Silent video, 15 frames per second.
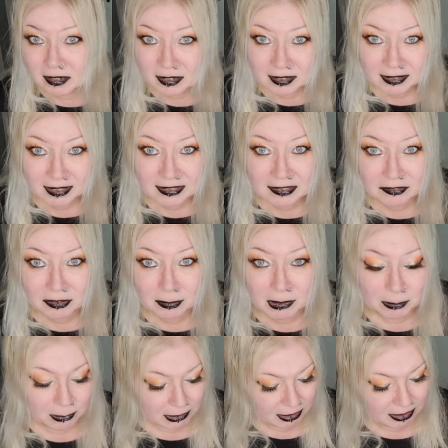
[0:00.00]
just
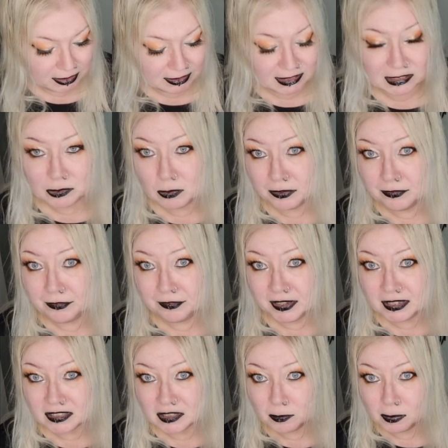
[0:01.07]
remember, this one
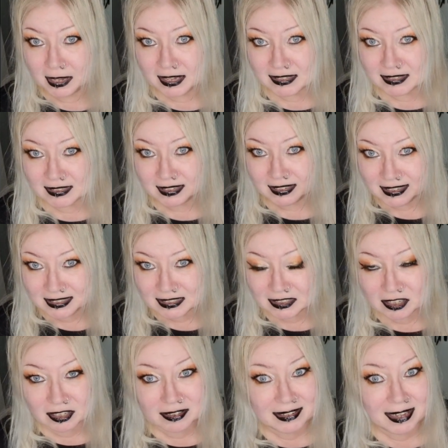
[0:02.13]
feels plastic. It's
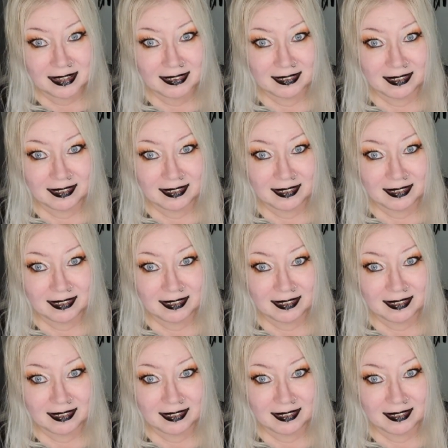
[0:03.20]
not that